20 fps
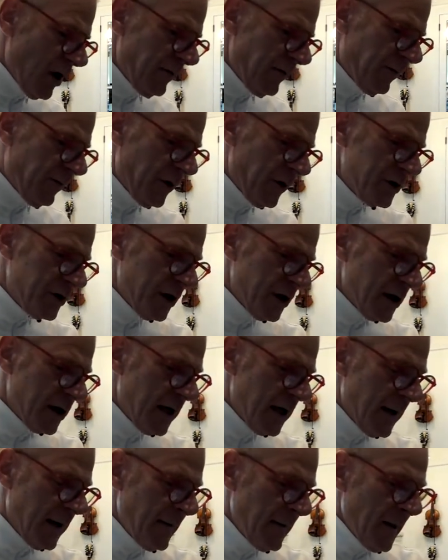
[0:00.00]

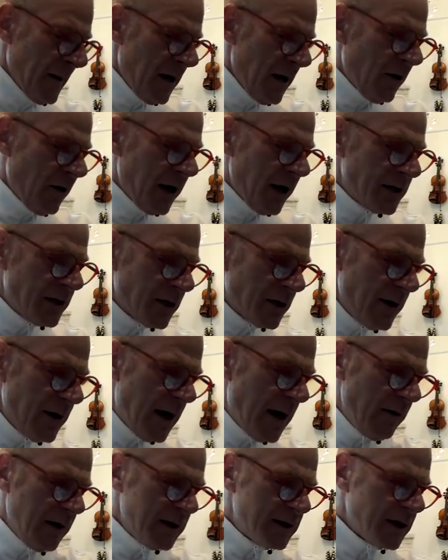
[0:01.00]
unfortunately. Okay, so
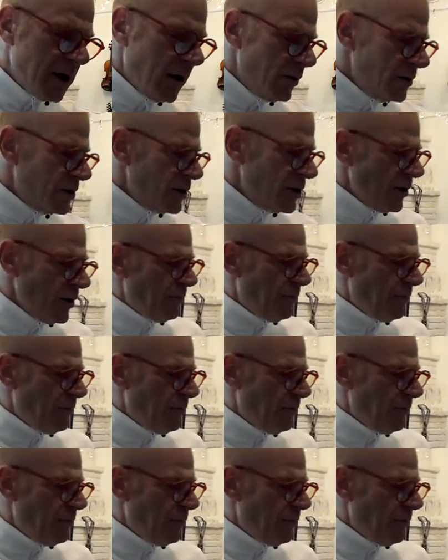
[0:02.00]
now let's go to the